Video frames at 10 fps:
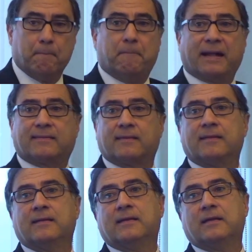But
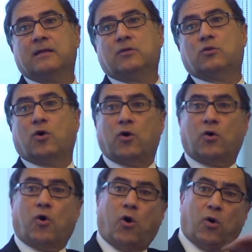
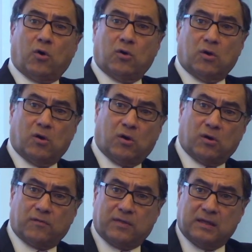all
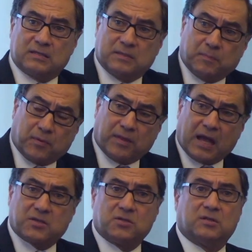of this
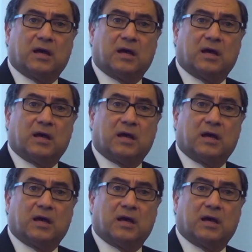production,